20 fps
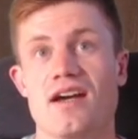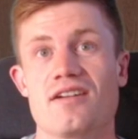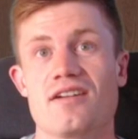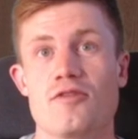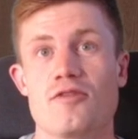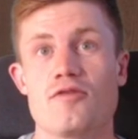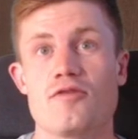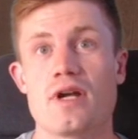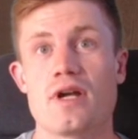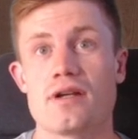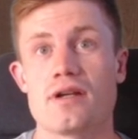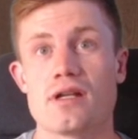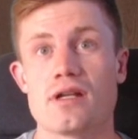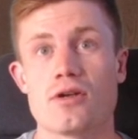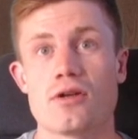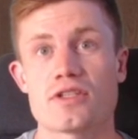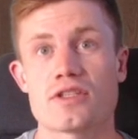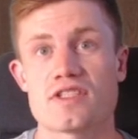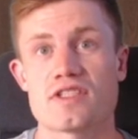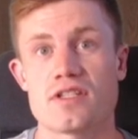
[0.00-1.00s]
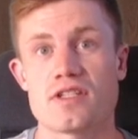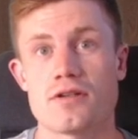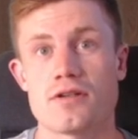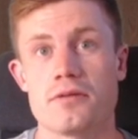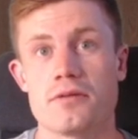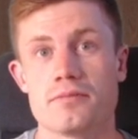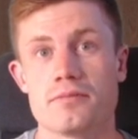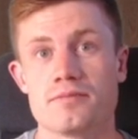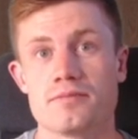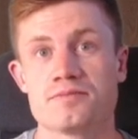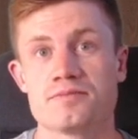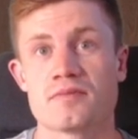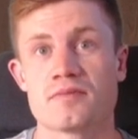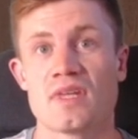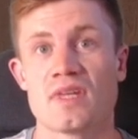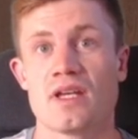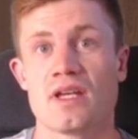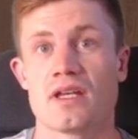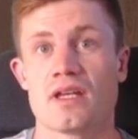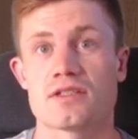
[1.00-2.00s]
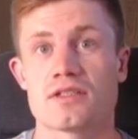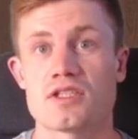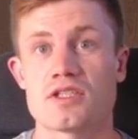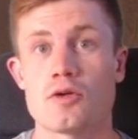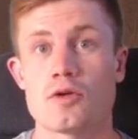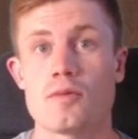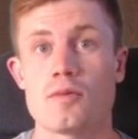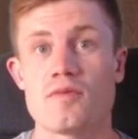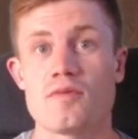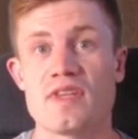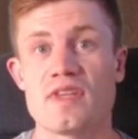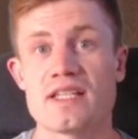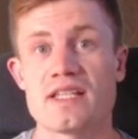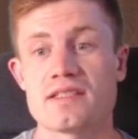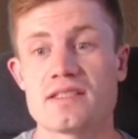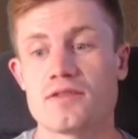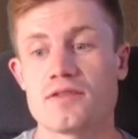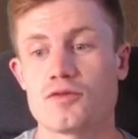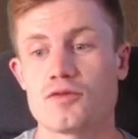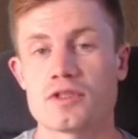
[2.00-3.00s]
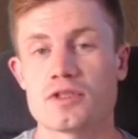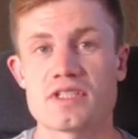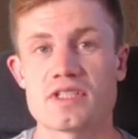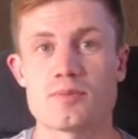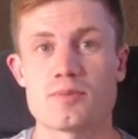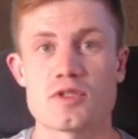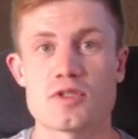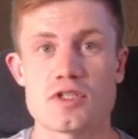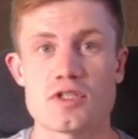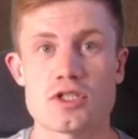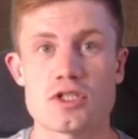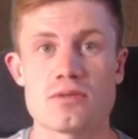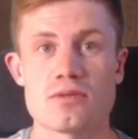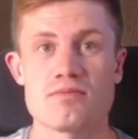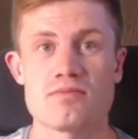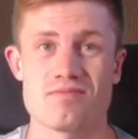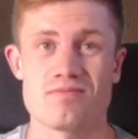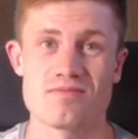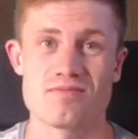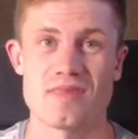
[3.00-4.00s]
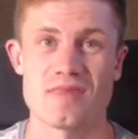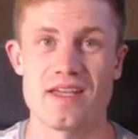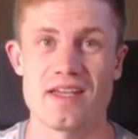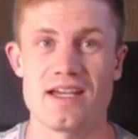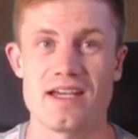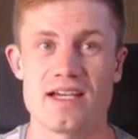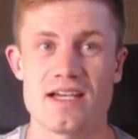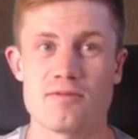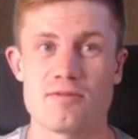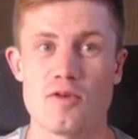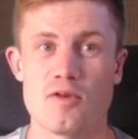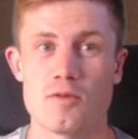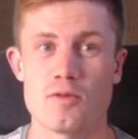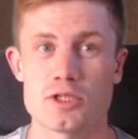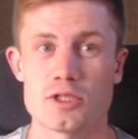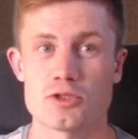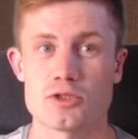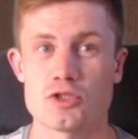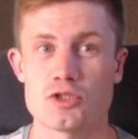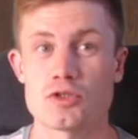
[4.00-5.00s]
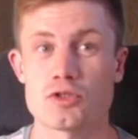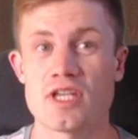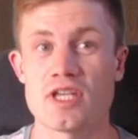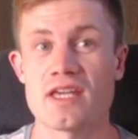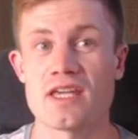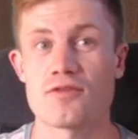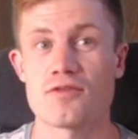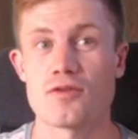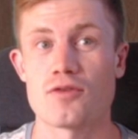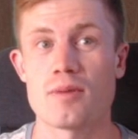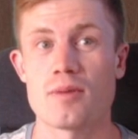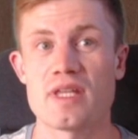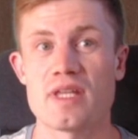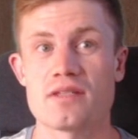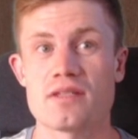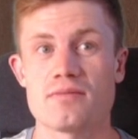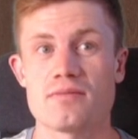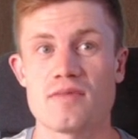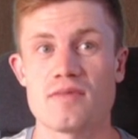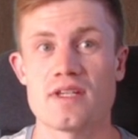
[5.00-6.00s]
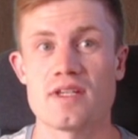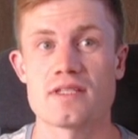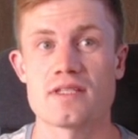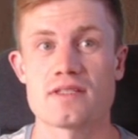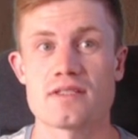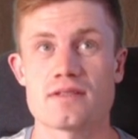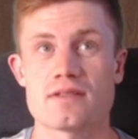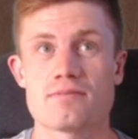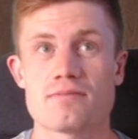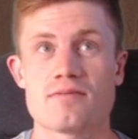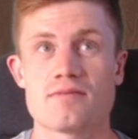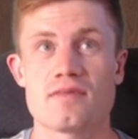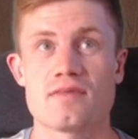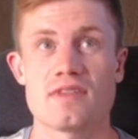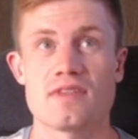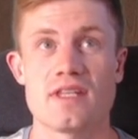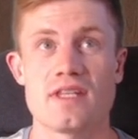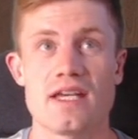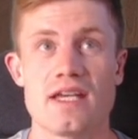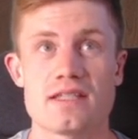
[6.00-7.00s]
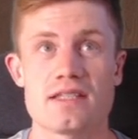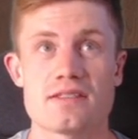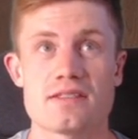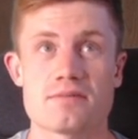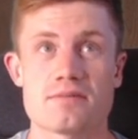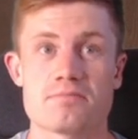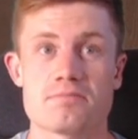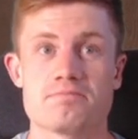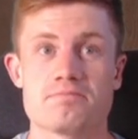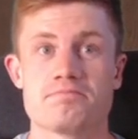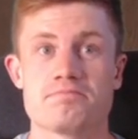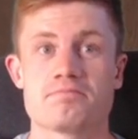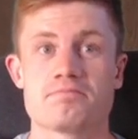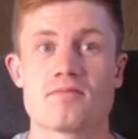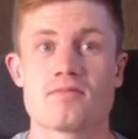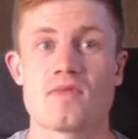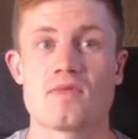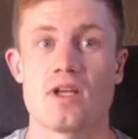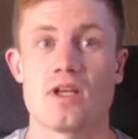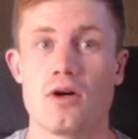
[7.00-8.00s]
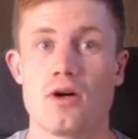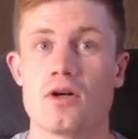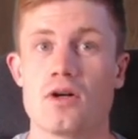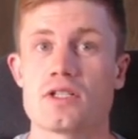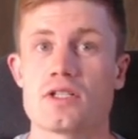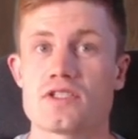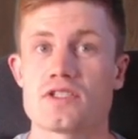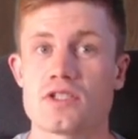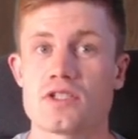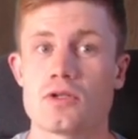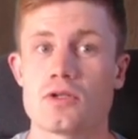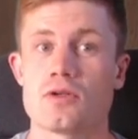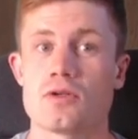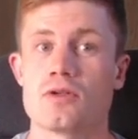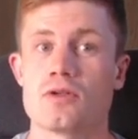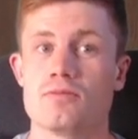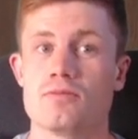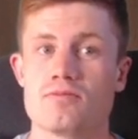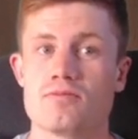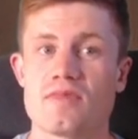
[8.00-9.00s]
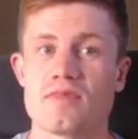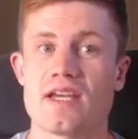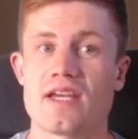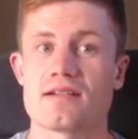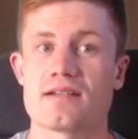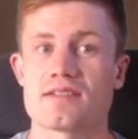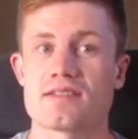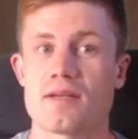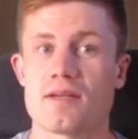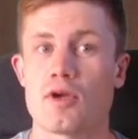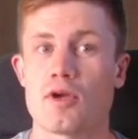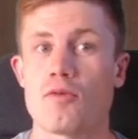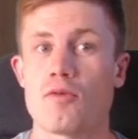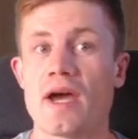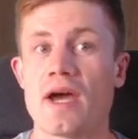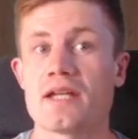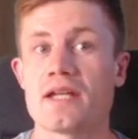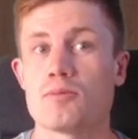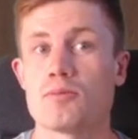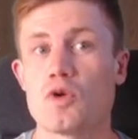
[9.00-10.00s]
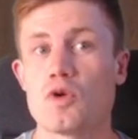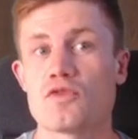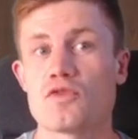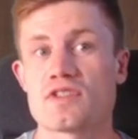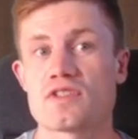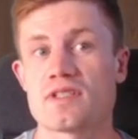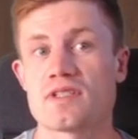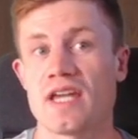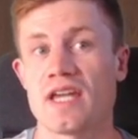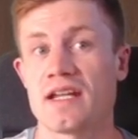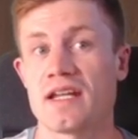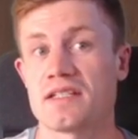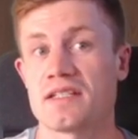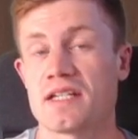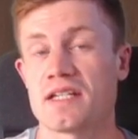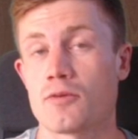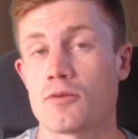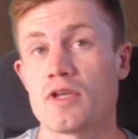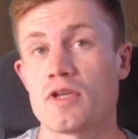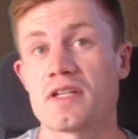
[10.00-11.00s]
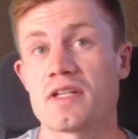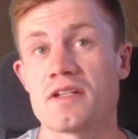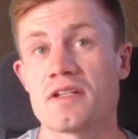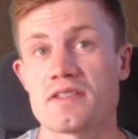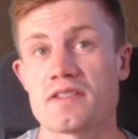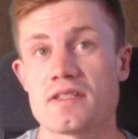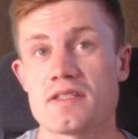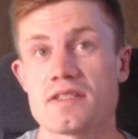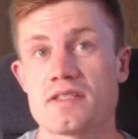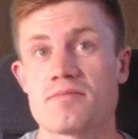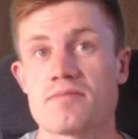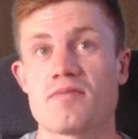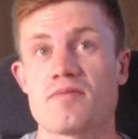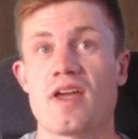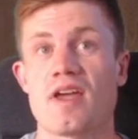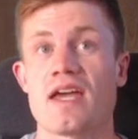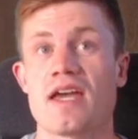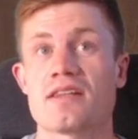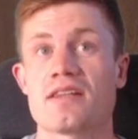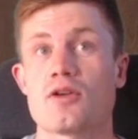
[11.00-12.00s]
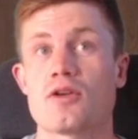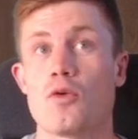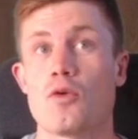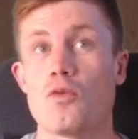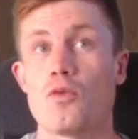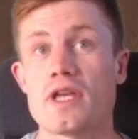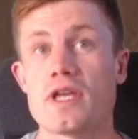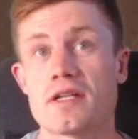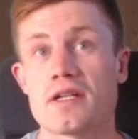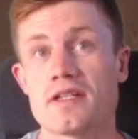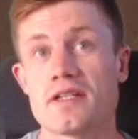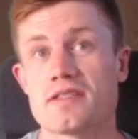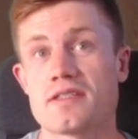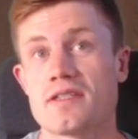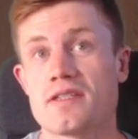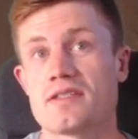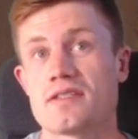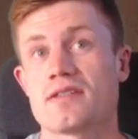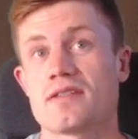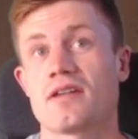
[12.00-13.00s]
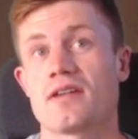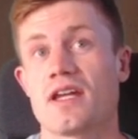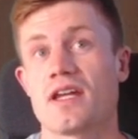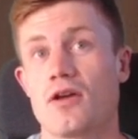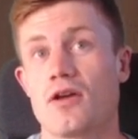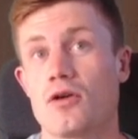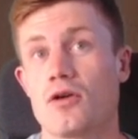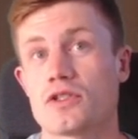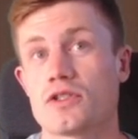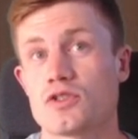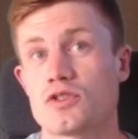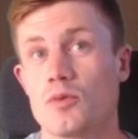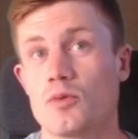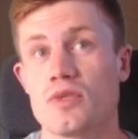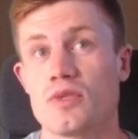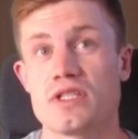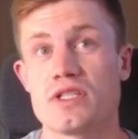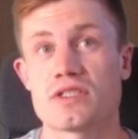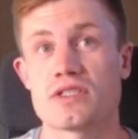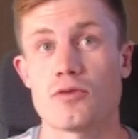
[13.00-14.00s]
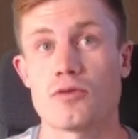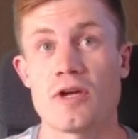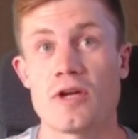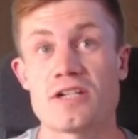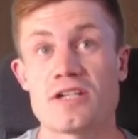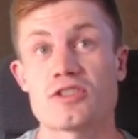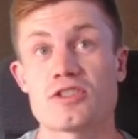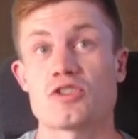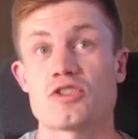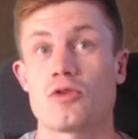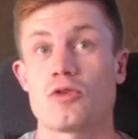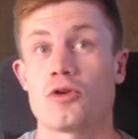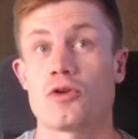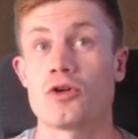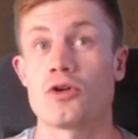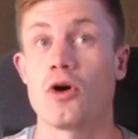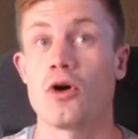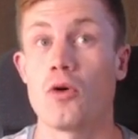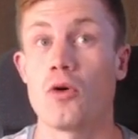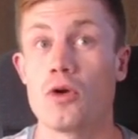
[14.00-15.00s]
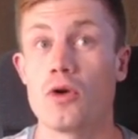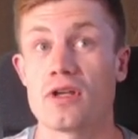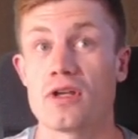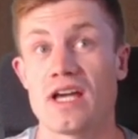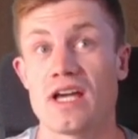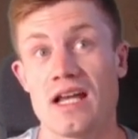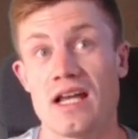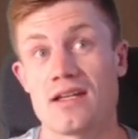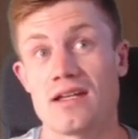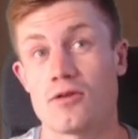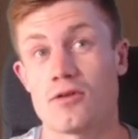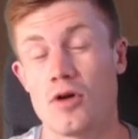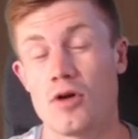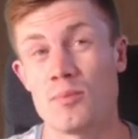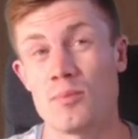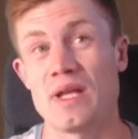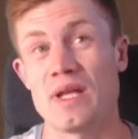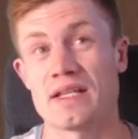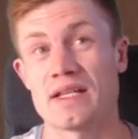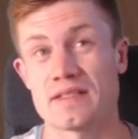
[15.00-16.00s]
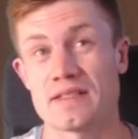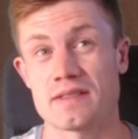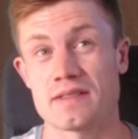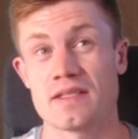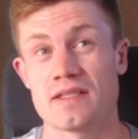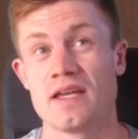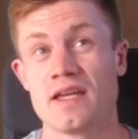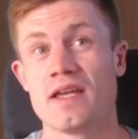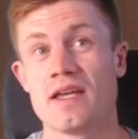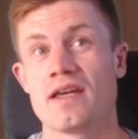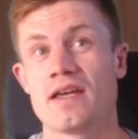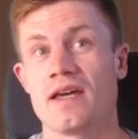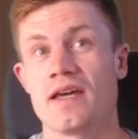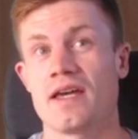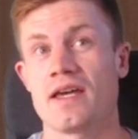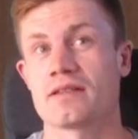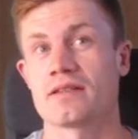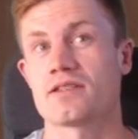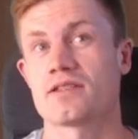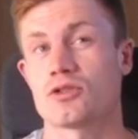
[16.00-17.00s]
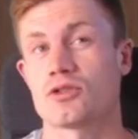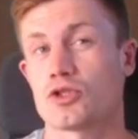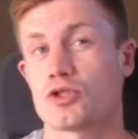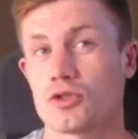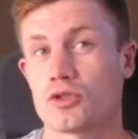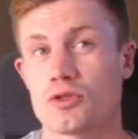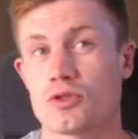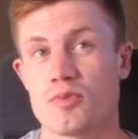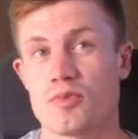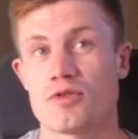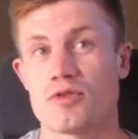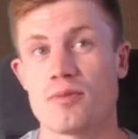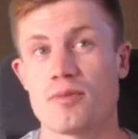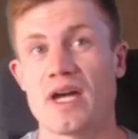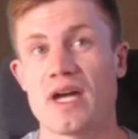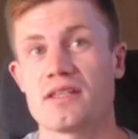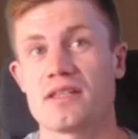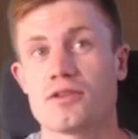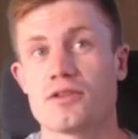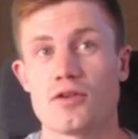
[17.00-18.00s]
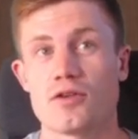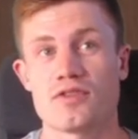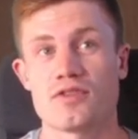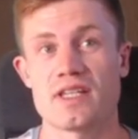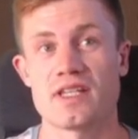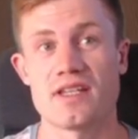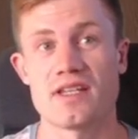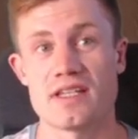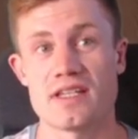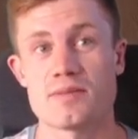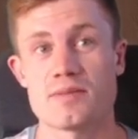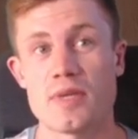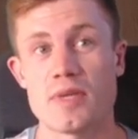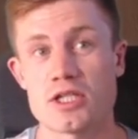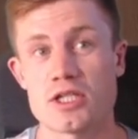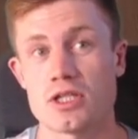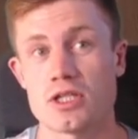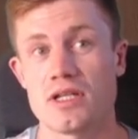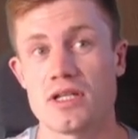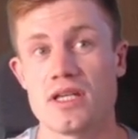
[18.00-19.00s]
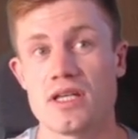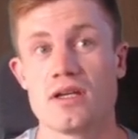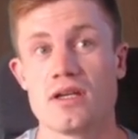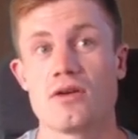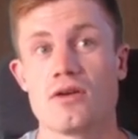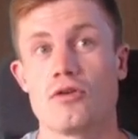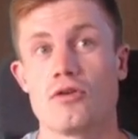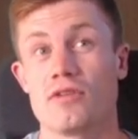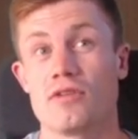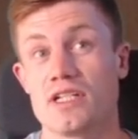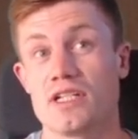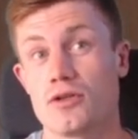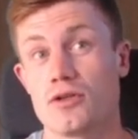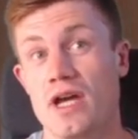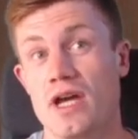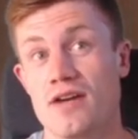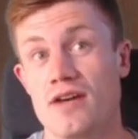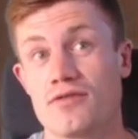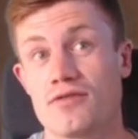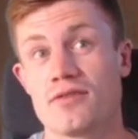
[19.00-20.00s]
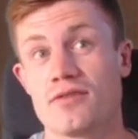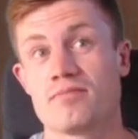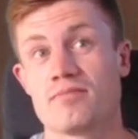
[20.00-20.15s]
very lost here. So that's it for this position. What you should take from it is that also, some quiet moves can attack weaknesses, and weaknesses can also be squares or whole color complexes, and you should be reminded of that, especially when you have